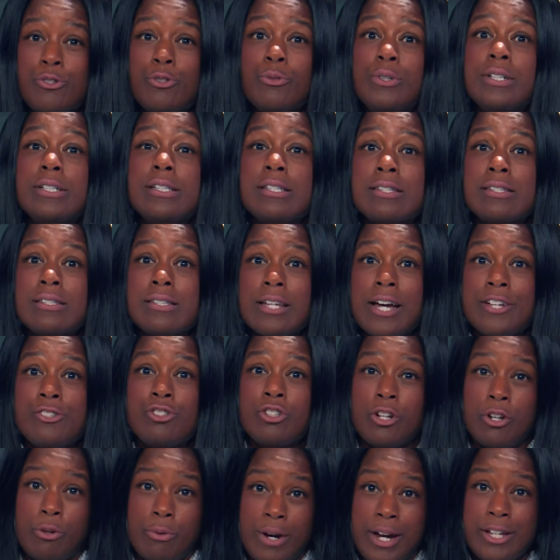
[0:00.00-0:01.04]
doing such
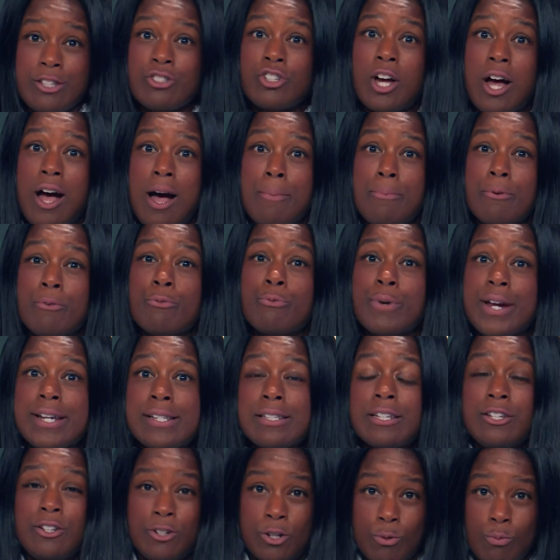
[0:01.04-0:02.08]
a great job
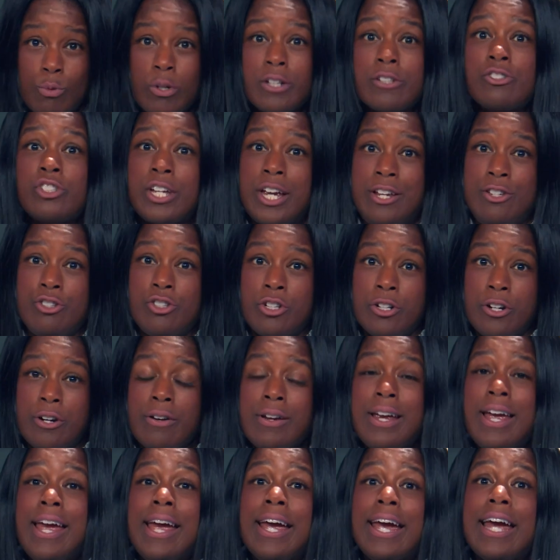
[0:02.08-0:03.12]
raising your world changer.
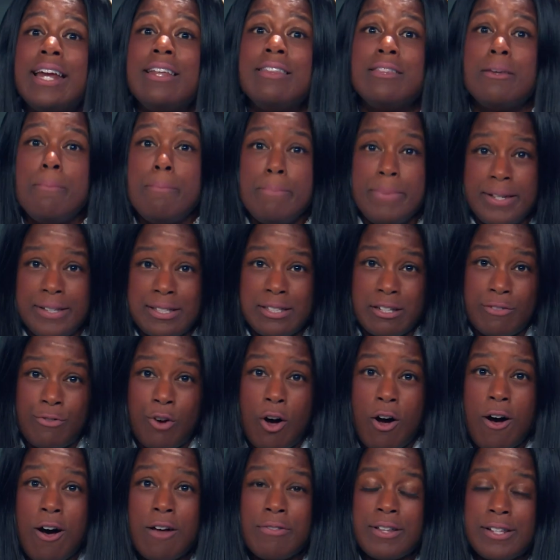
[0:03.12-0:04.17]
And in the midst of
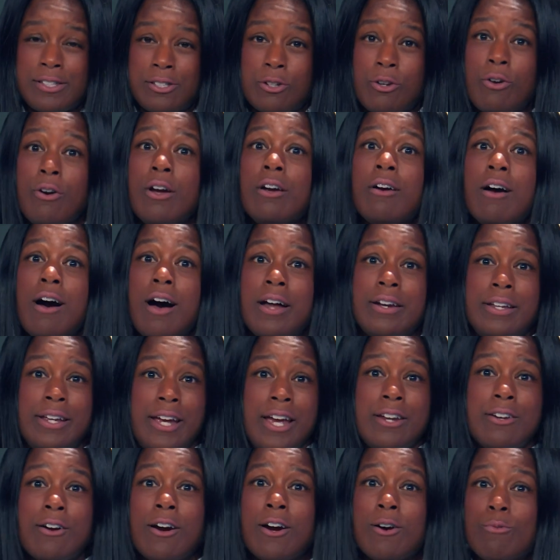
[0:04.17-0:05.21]
all that's going on
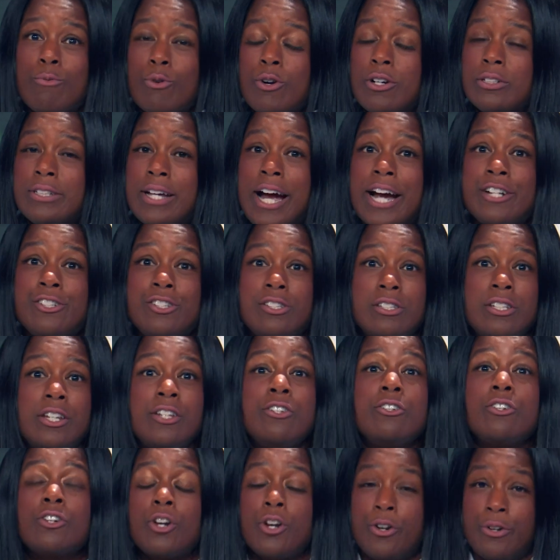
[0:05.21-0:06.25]
in our world, I just
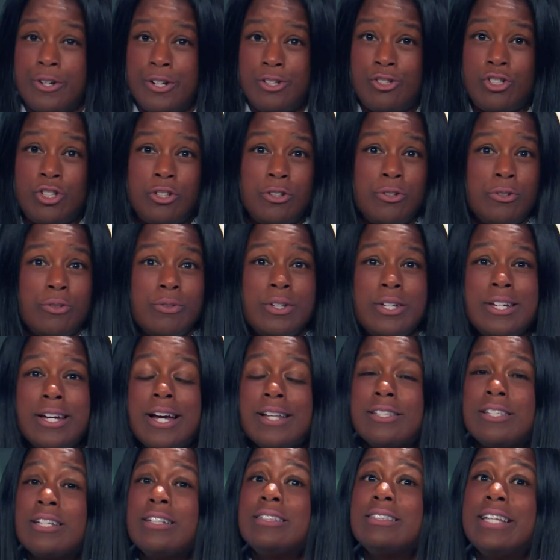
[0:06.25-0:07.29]
encourage you
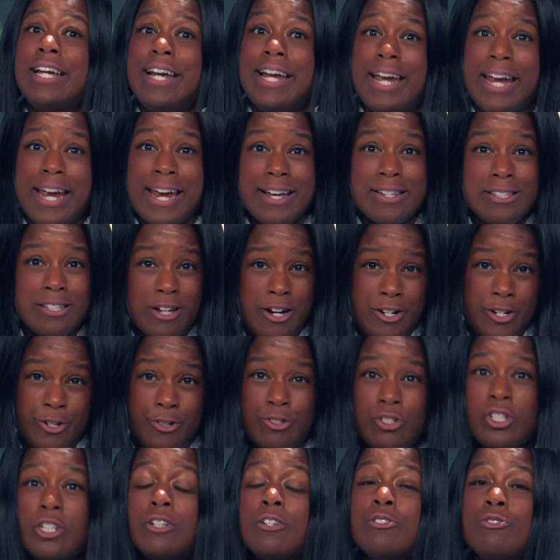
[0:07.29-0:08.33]
to lay hands on your
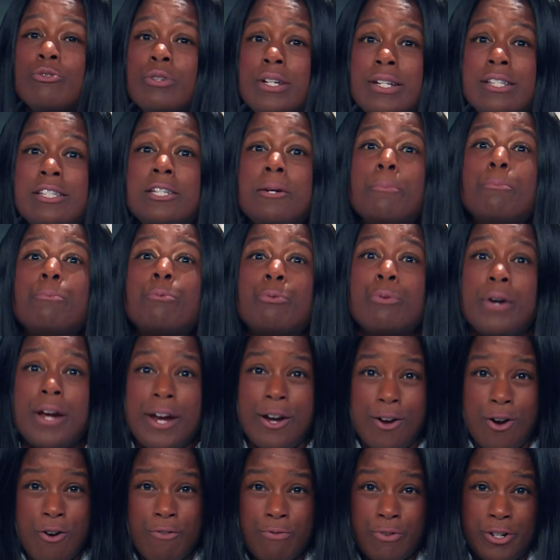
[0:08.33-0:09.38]
children, to pray
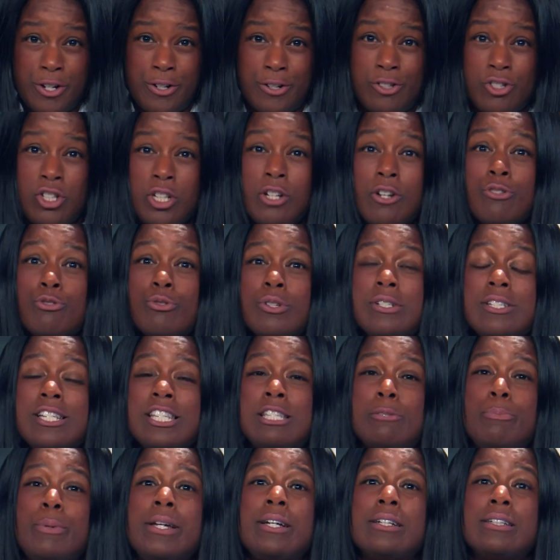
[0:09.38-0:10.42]
over your children, to
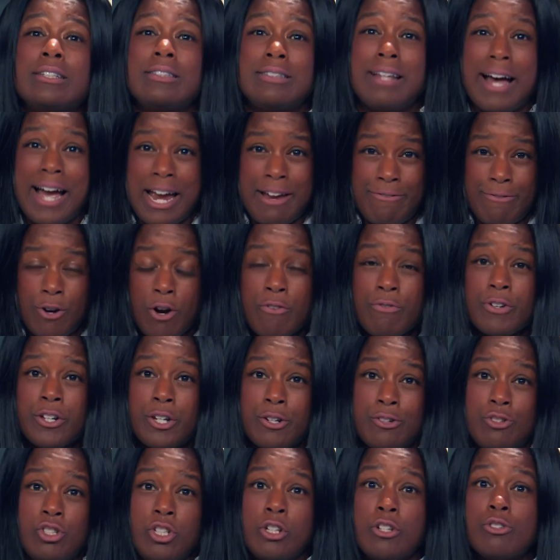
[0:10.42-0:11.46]
speak life over
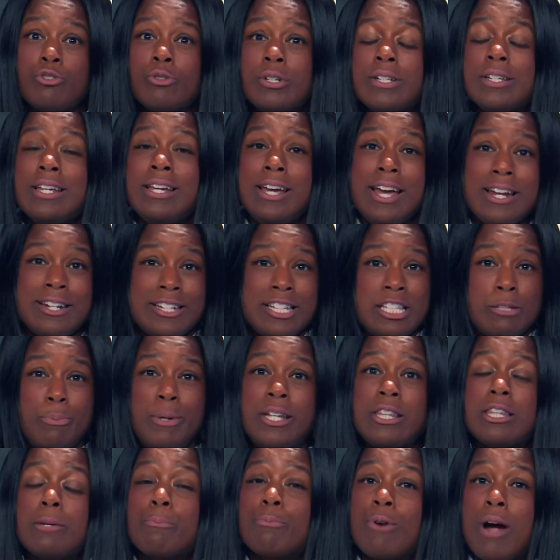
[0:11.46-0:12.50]
your children, to
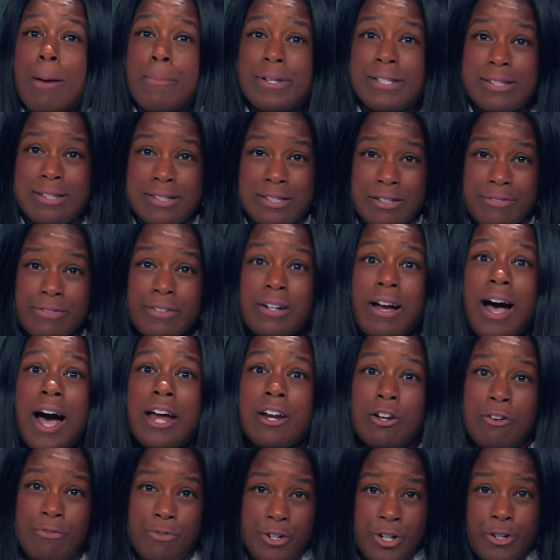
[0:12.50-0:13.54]
speak the promises of God
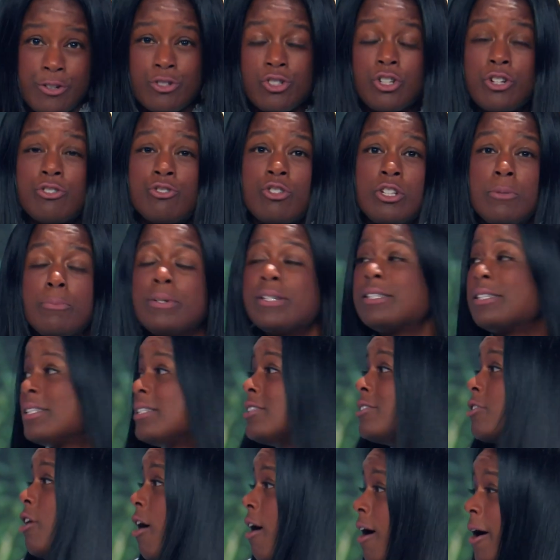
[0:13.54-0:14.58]
over your children, because it
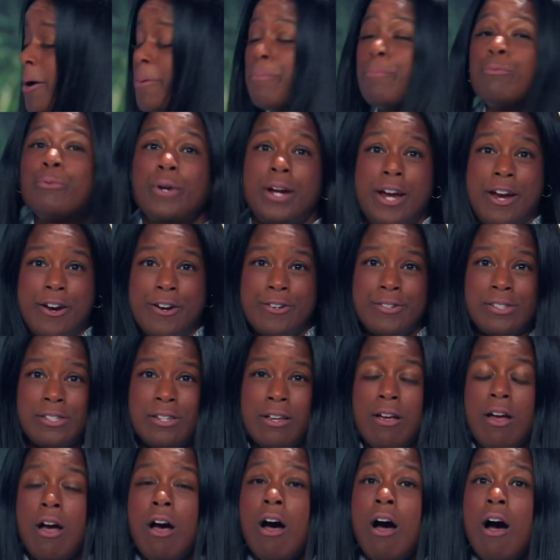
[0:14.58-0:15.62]
is our prayers,
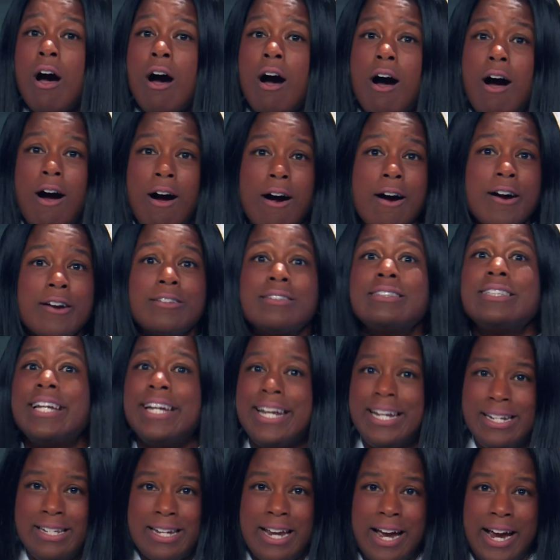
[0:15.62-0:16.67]
right. our
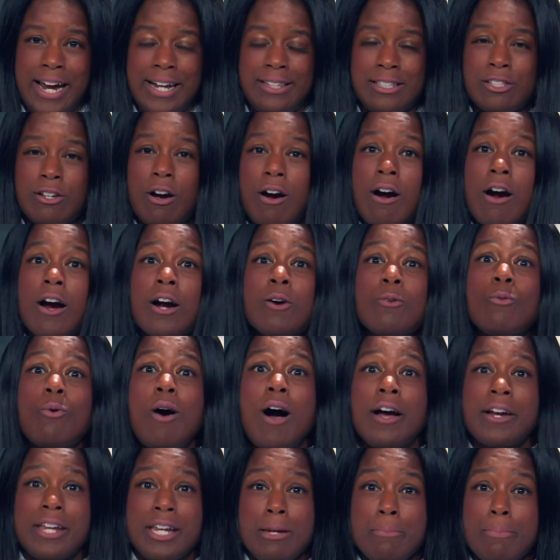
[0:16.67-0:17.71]
late nights, our
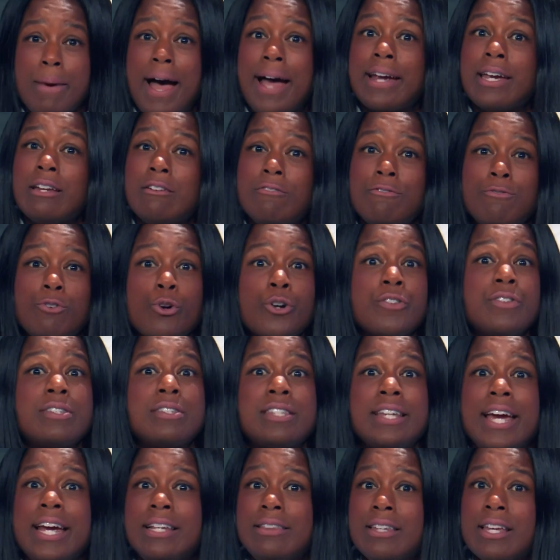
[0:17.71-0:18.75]
walking back and forth
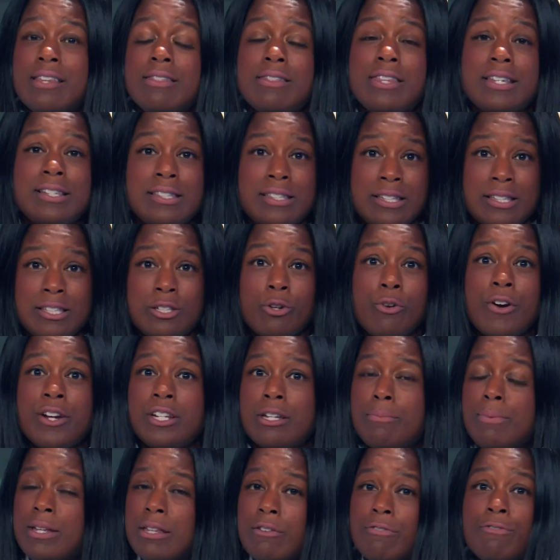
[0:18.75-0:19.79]
saying that this is going
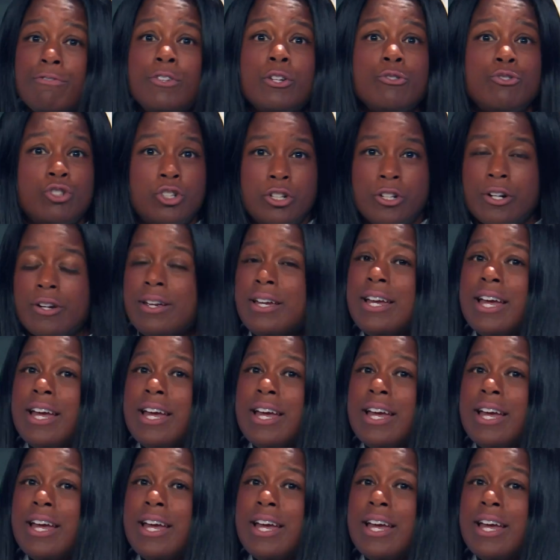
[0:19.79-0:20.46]
to be the future